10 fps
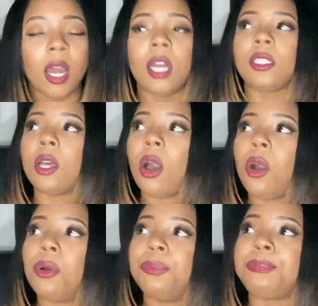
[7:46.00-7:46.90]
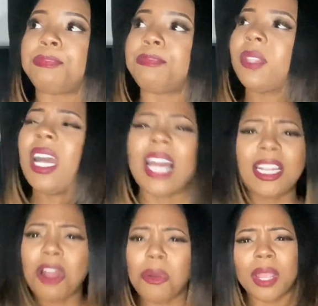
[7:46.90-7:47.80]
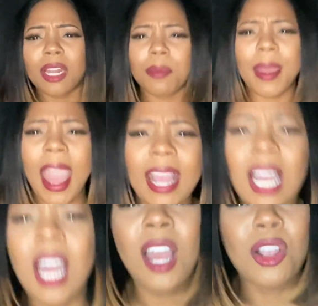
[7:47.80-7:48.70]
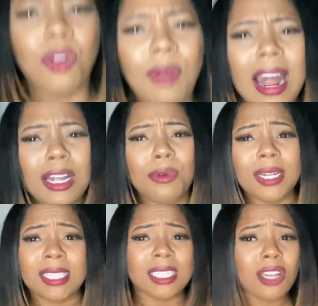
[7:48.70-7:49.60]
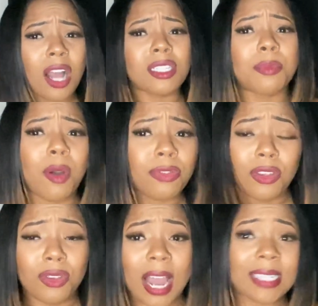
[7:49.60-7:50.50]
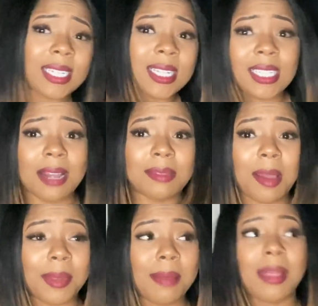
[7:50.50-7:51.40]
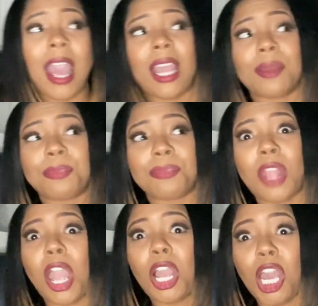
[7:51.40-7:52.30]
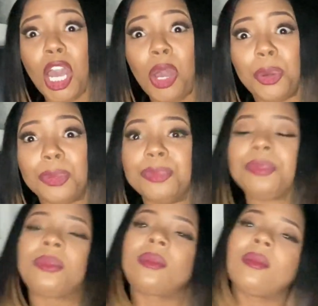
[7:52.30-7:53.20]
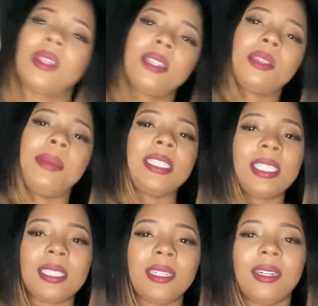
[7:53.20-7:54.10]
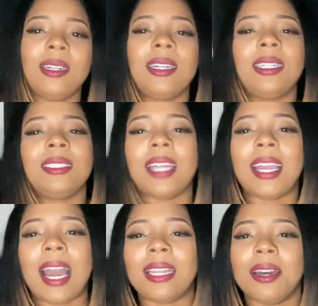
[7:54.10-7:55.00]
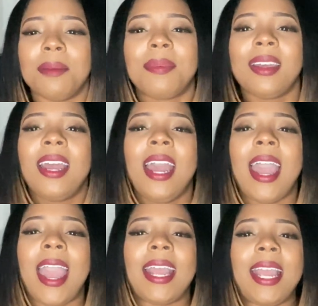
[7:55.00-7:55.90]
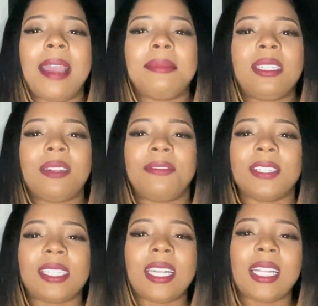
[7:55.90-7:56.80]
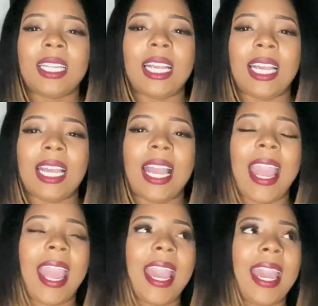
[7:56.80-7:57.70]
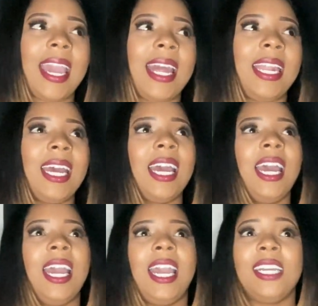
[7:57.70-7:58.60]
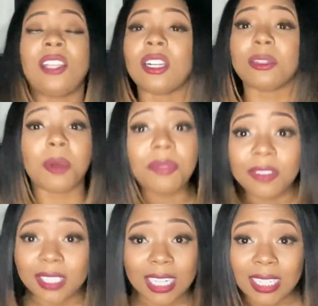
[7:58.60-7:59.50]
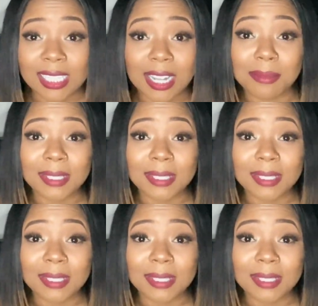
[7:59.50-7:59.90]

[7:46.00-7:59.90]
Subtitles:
So they're like, no, get her back. GHURANI wants to talk to both of you guys at the same time. And I'm like, cool. So my sister, they got up and came to the facility, and he talked to both of us at the same